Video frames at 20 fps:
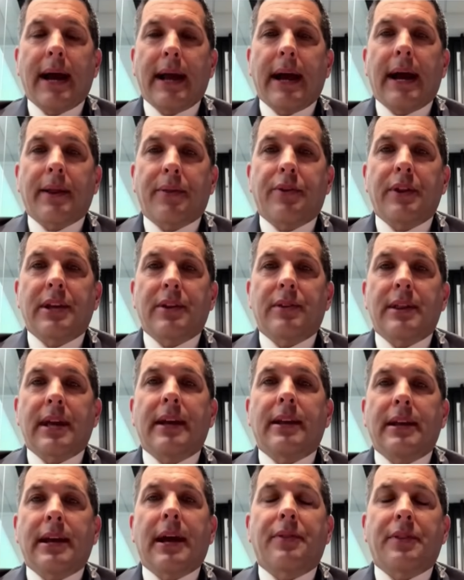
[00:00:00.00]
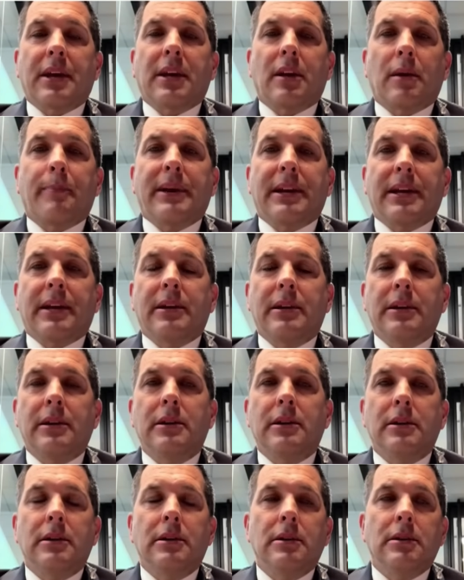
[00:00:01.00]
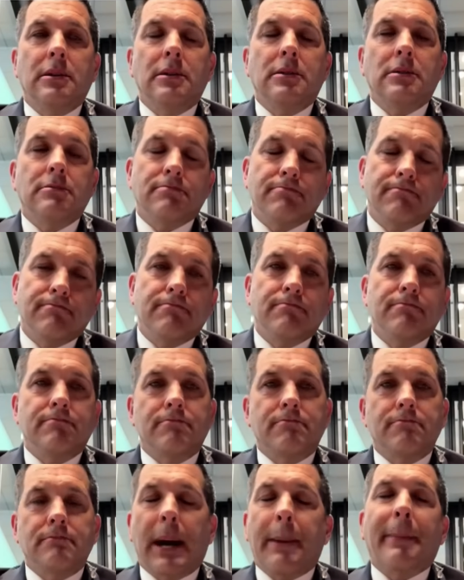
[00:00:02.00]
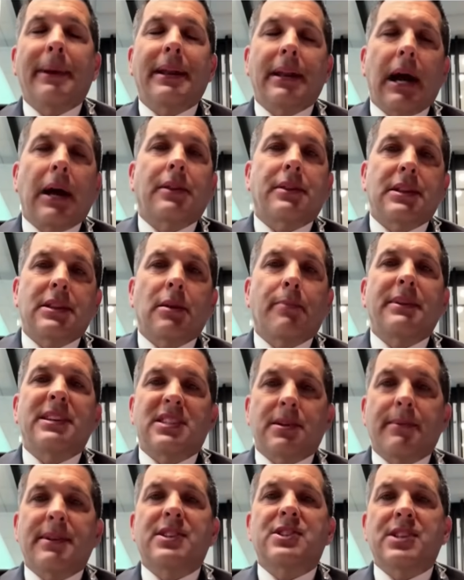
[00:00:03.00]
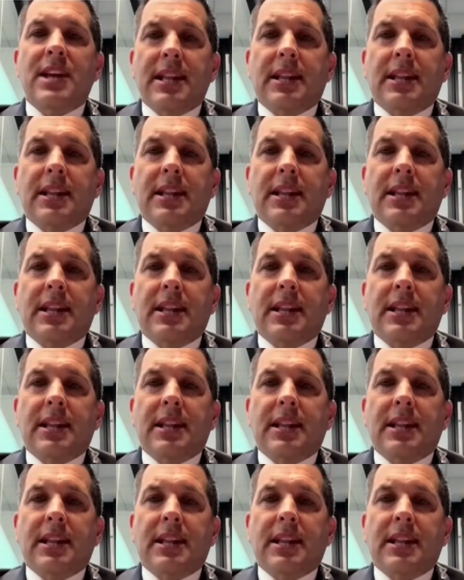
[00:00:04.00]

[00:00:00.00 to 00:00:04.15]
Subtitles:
I think that, yeah, I think it'll be, I mean, I think there'll be some